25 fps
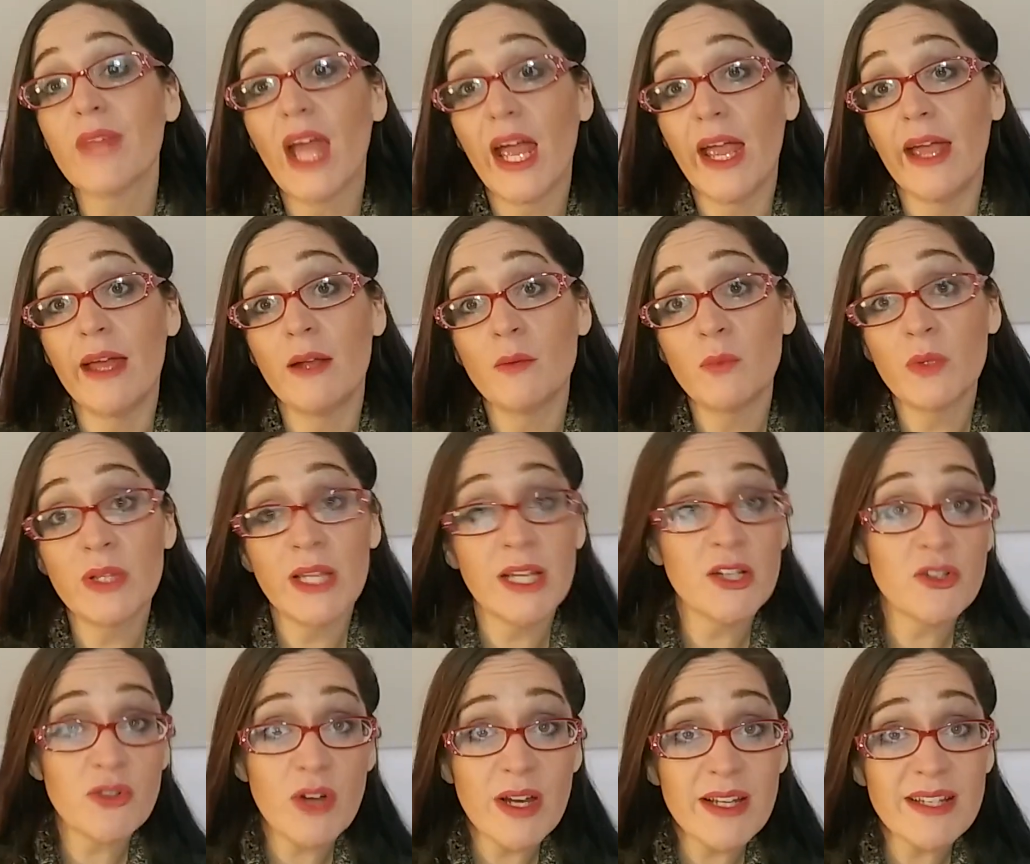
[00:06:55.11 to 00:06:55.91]
And when
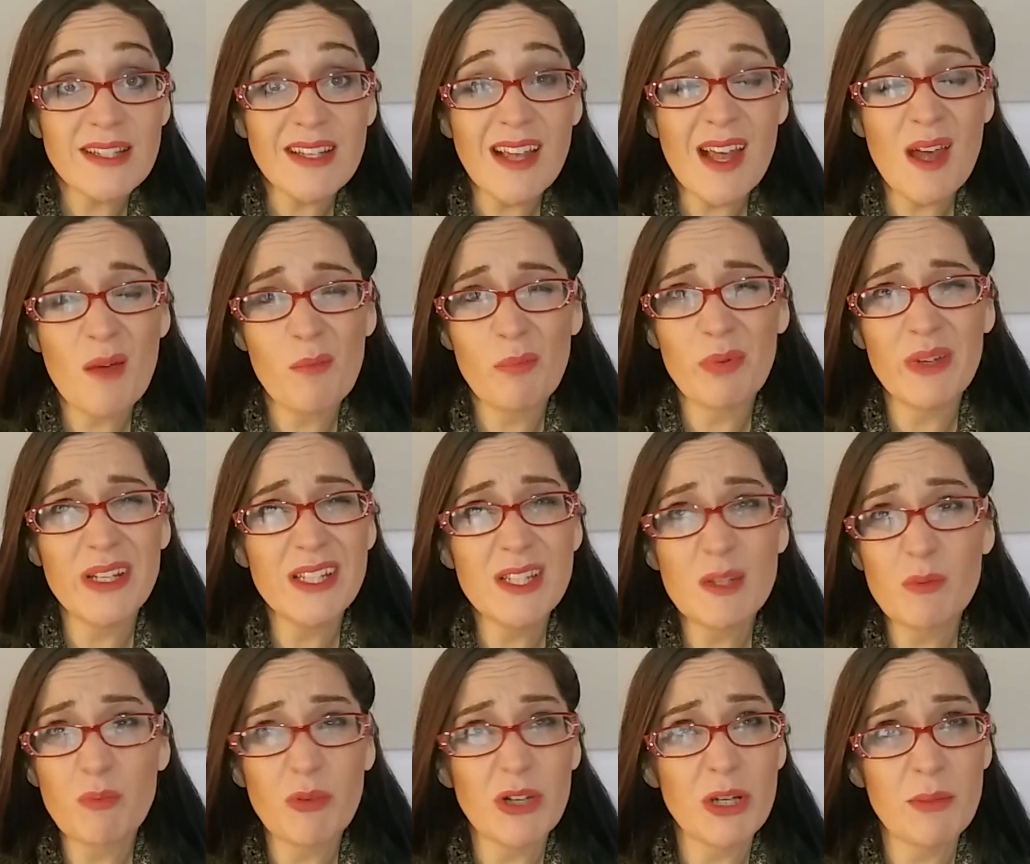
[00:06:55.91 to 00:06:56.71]
they dress up,
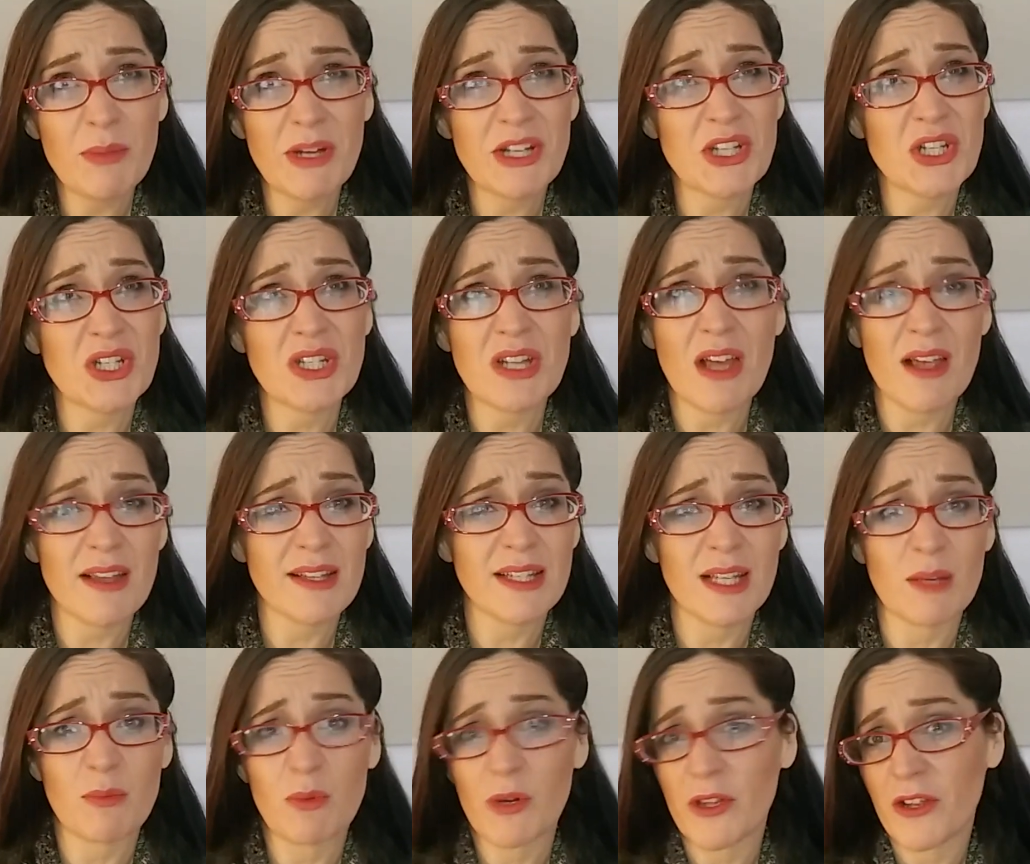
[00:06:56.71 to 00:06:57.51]
it's pretty much a
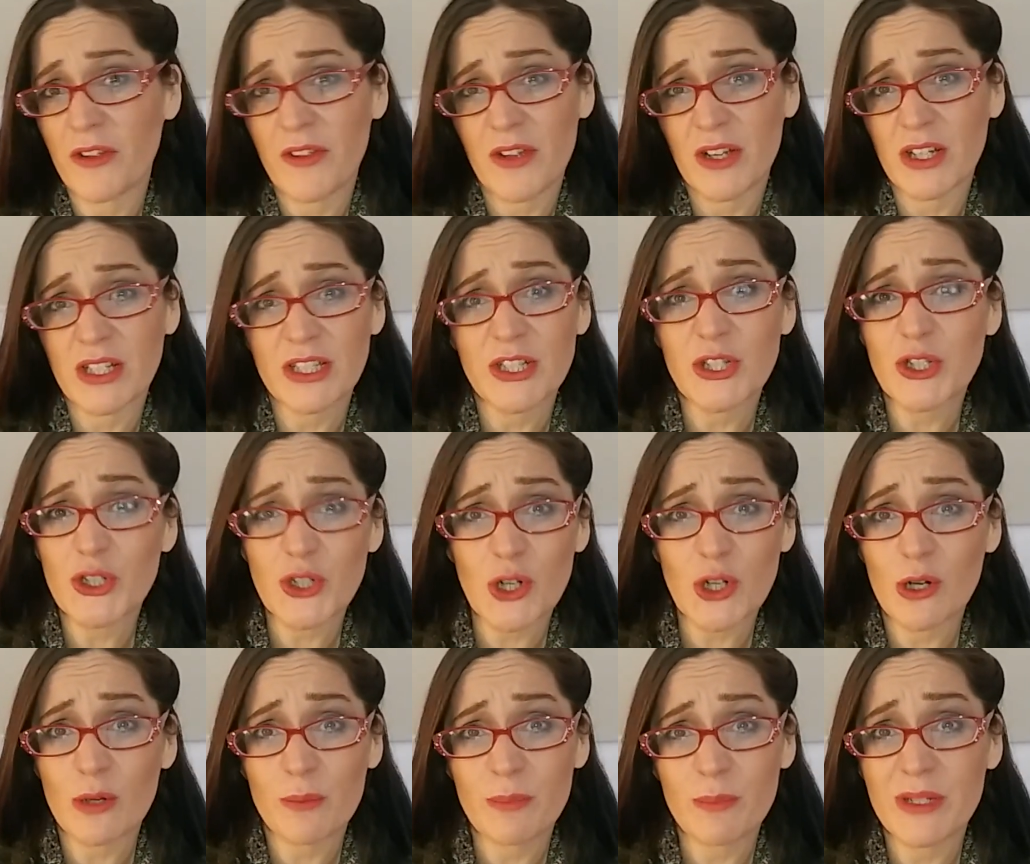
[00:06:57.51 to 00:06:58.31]
toss-up whether they're going to
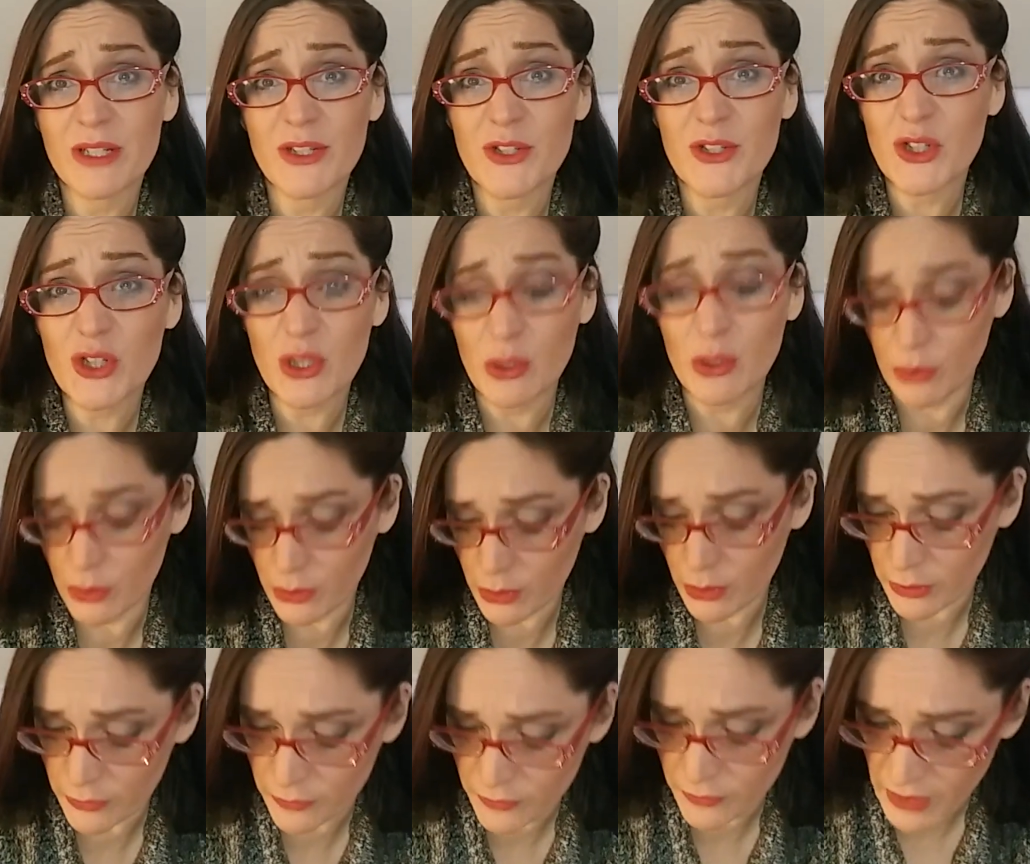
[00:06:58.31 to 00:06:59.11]
show up in a suit
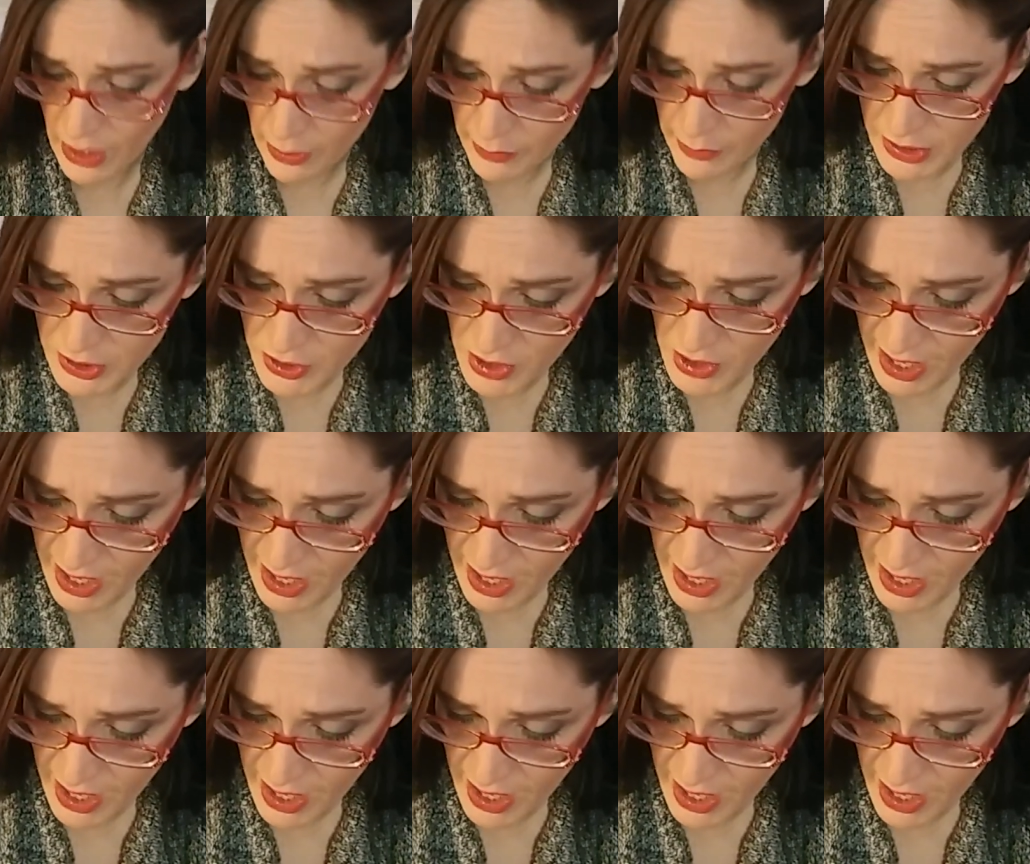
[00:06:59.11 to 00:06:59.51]
or a flowy